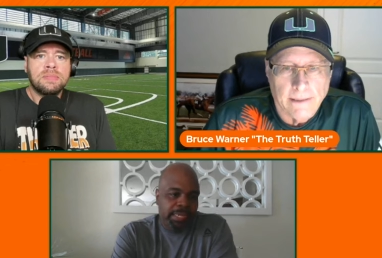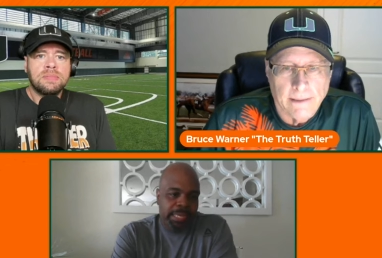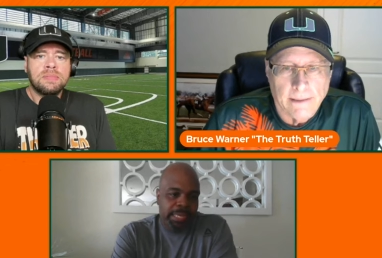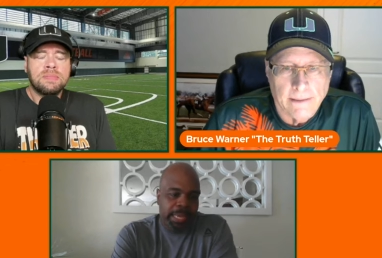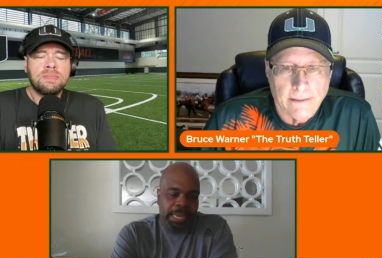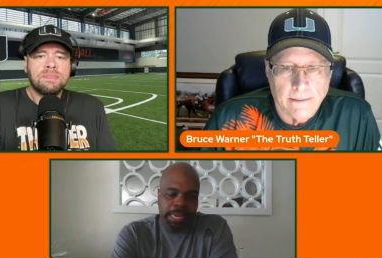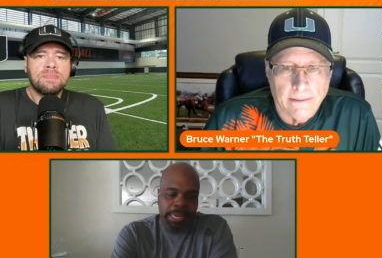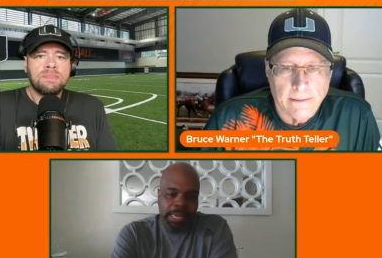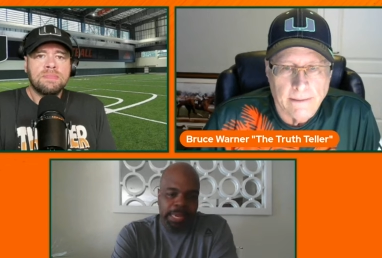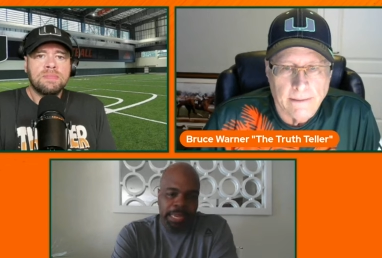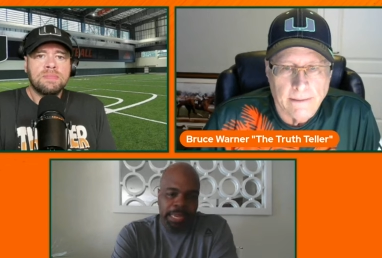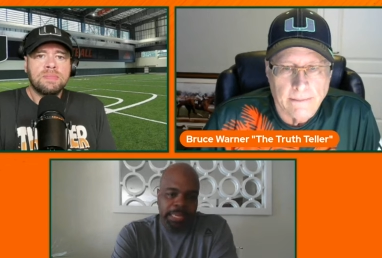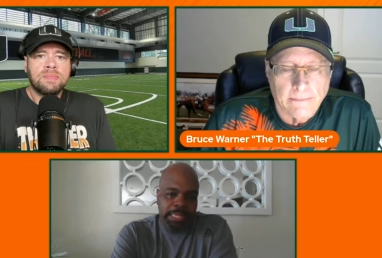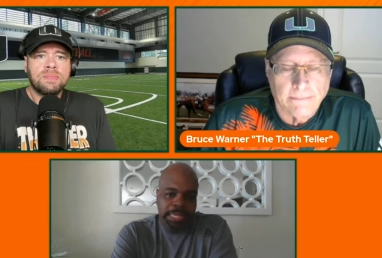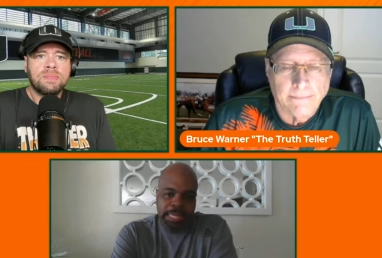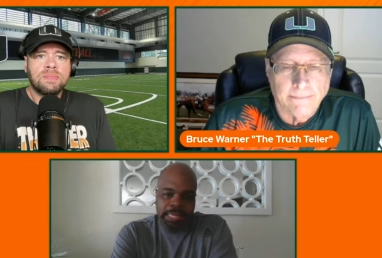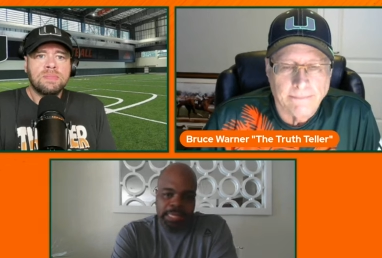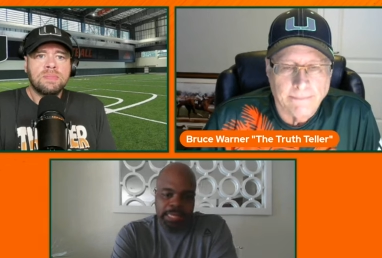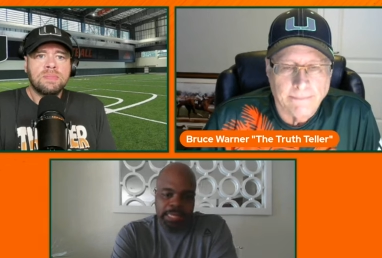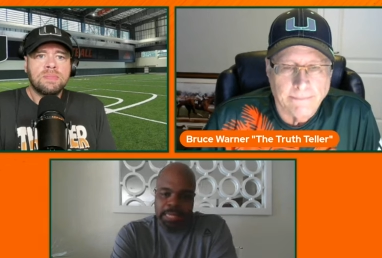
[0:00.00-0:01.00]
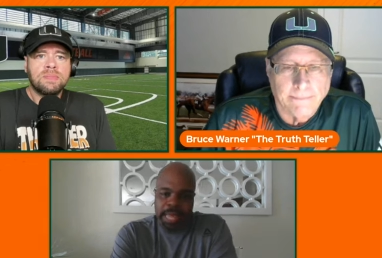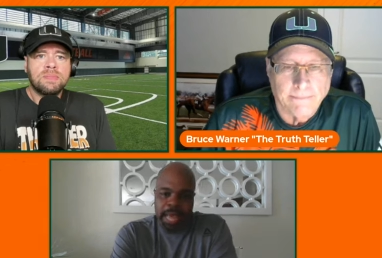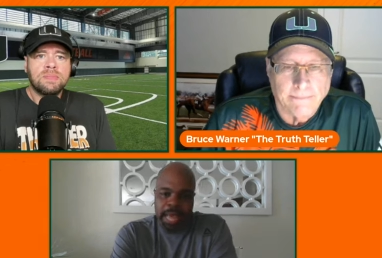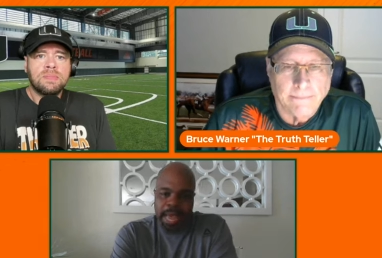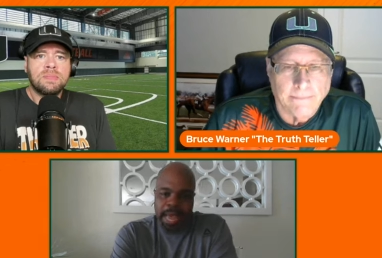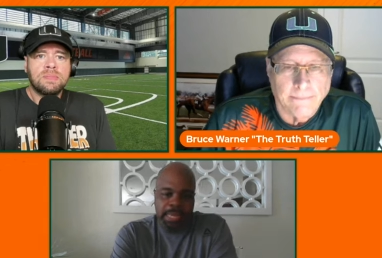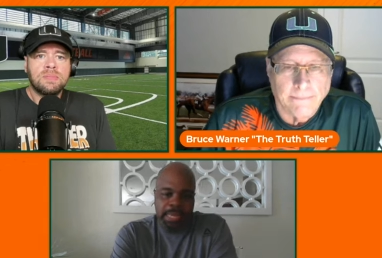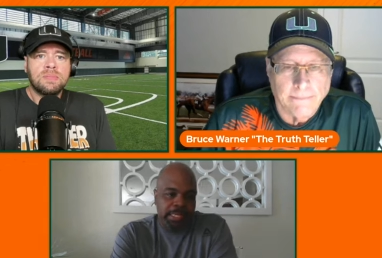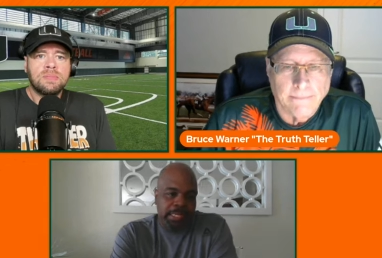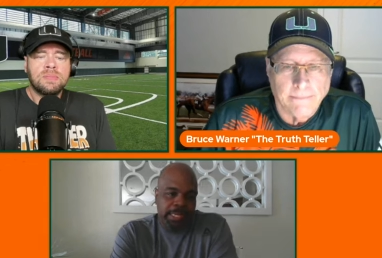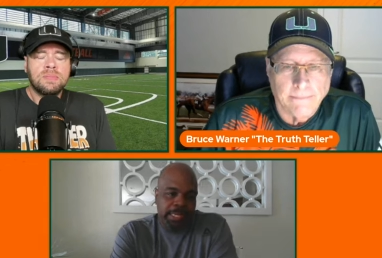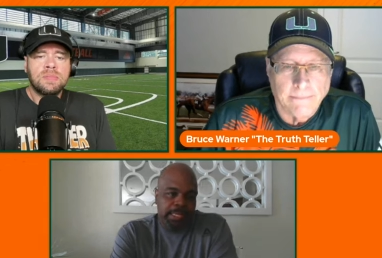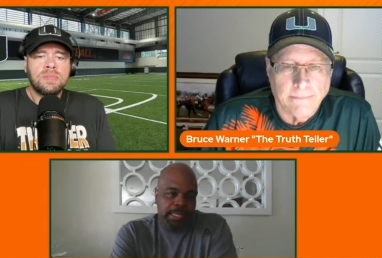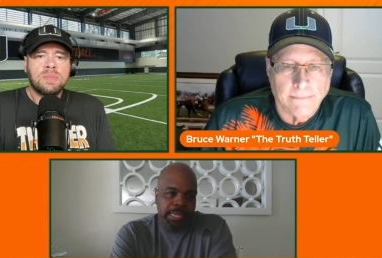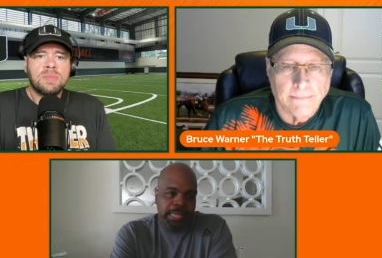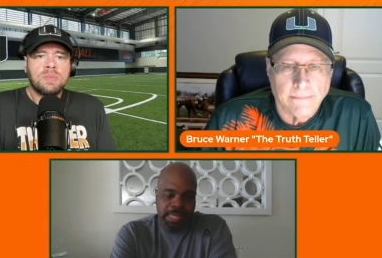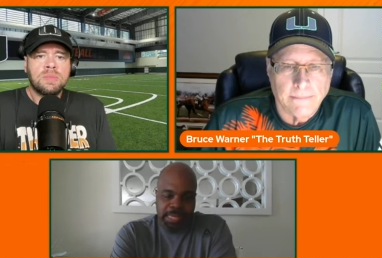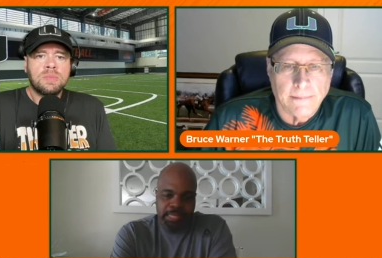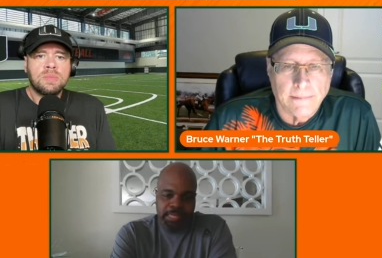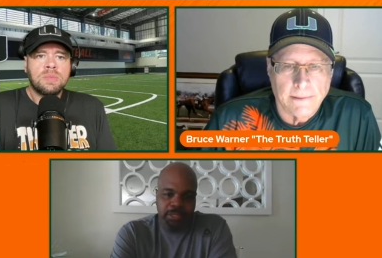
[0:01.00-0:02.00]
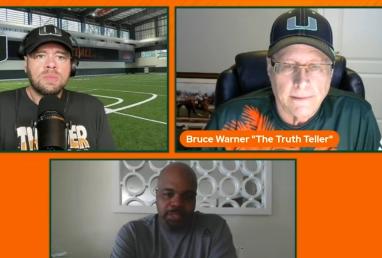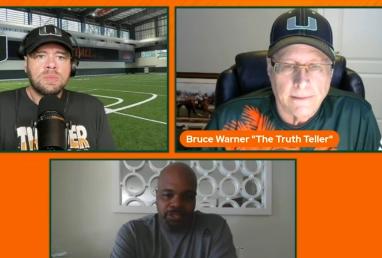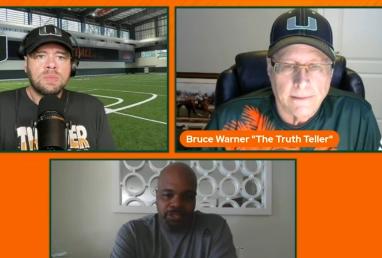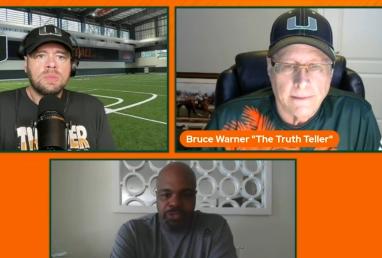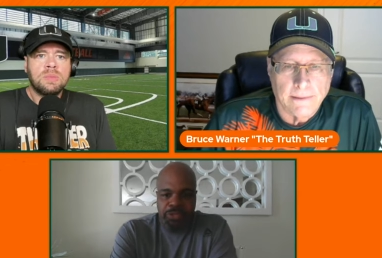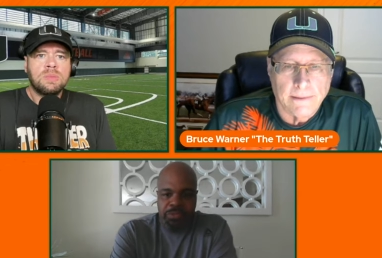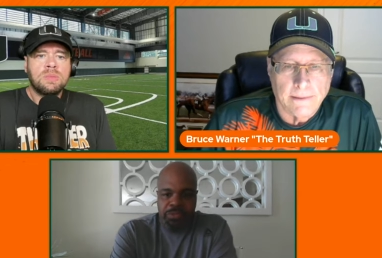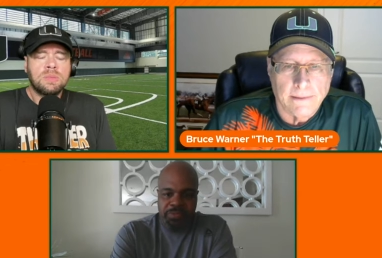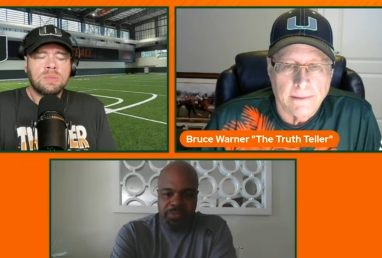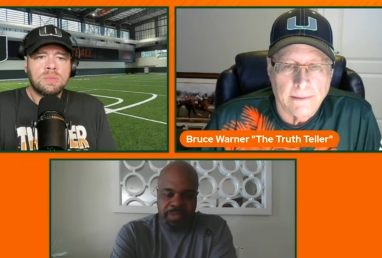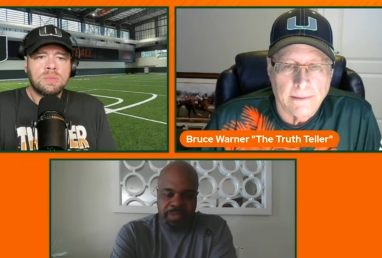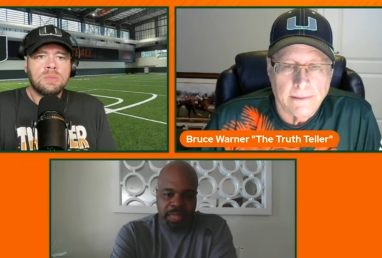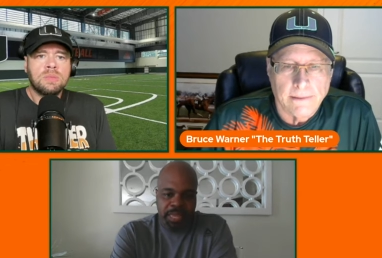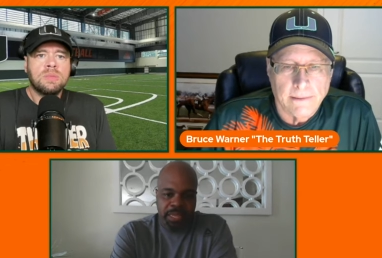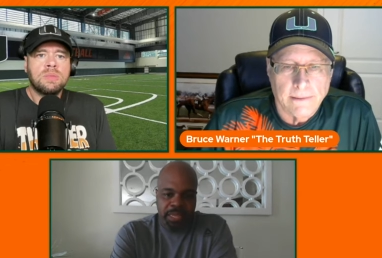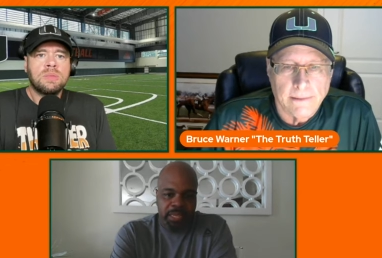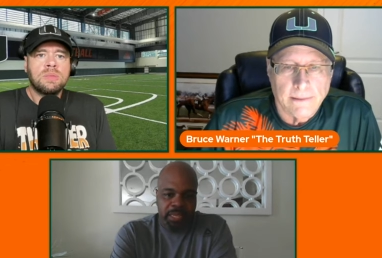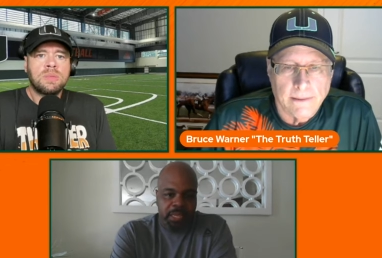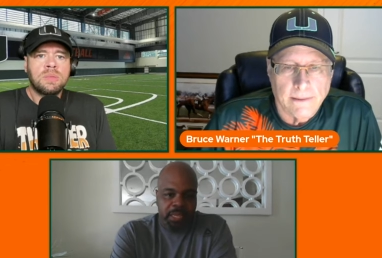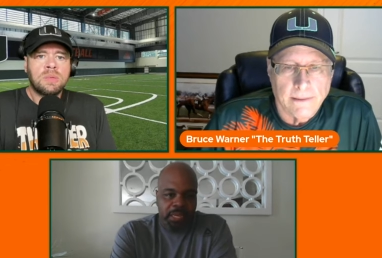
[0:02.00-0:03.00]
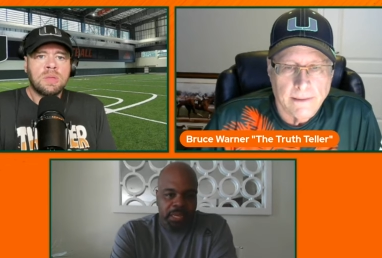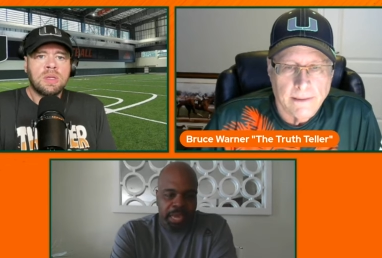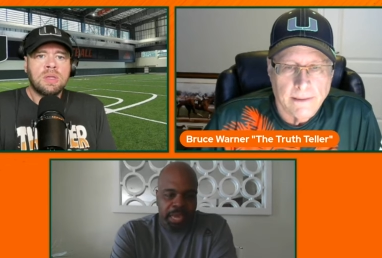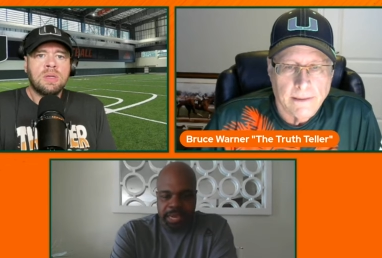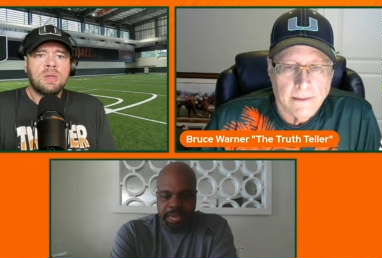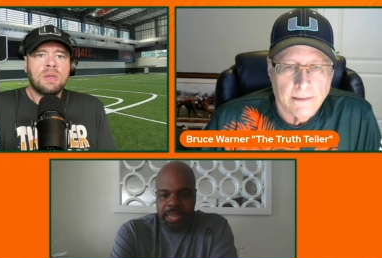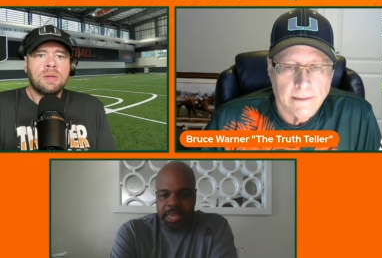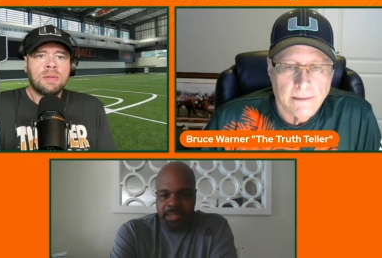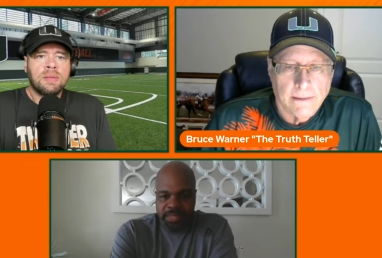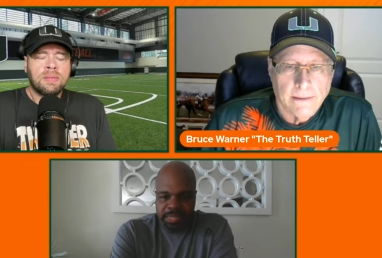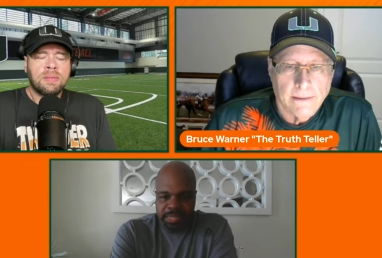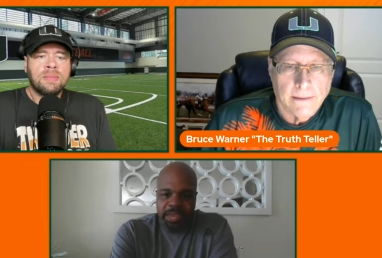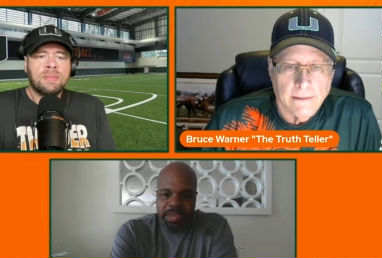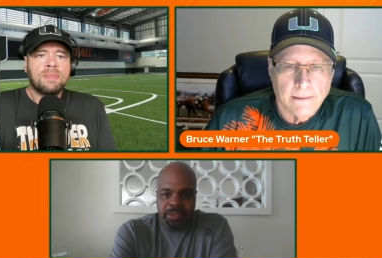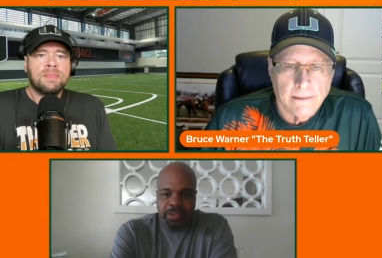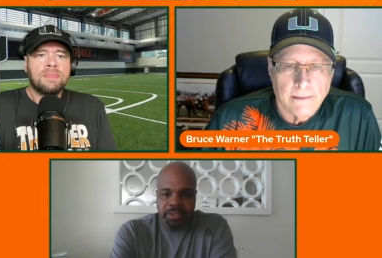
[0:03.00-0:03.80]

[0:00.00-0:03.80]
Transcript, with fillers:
Speaker 1: it ain't, it ain't nothing hiding that. Like that's the truth. Like, and they'll tell